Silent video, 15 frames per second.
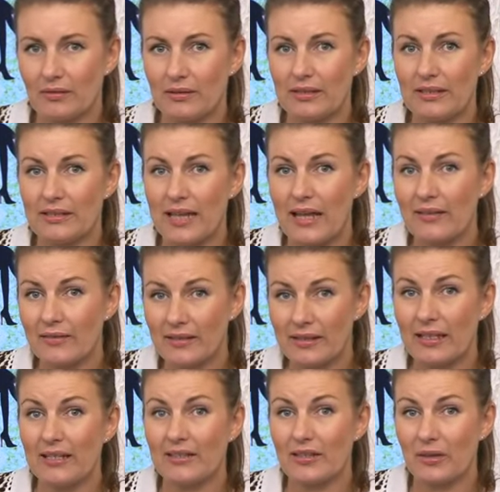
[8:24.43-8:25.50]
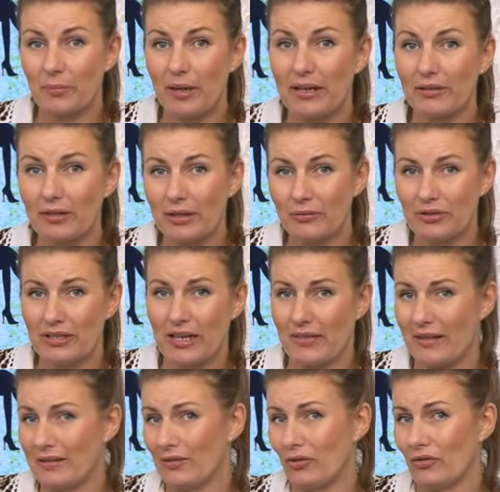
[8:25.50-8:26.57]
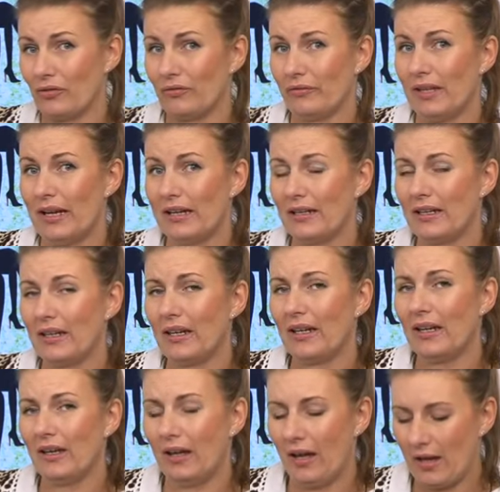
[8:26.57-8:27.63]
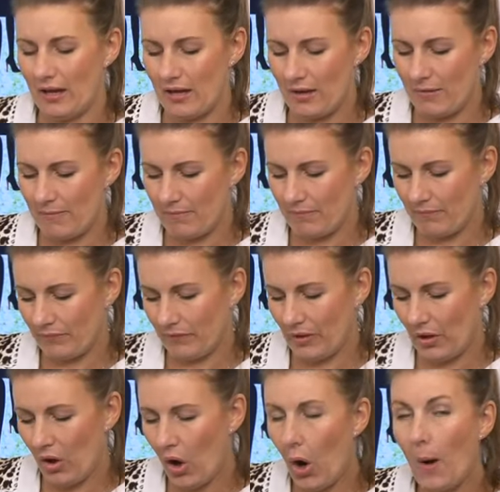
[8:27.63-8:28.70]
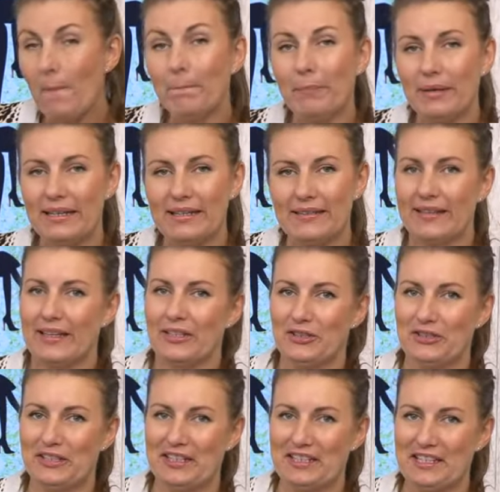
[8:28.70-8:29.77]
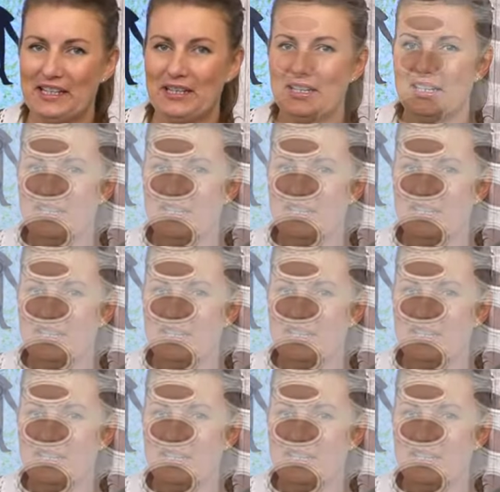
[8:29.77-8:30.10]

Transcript: descend into the background, you get that sort of like um, hump in there, should I say.